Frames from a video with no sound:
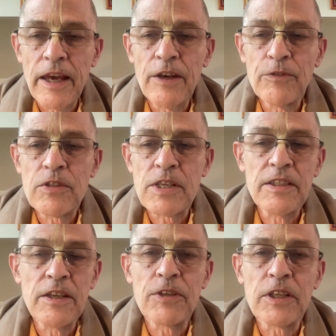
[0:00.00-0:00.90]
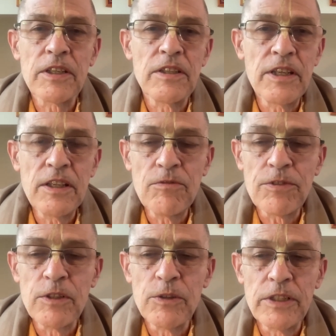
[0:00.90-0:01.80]
have significant
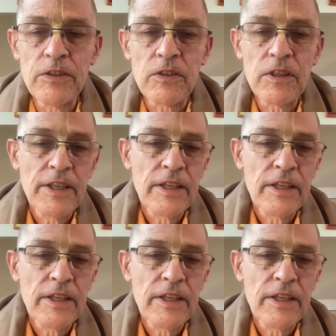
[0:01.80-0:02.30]
influence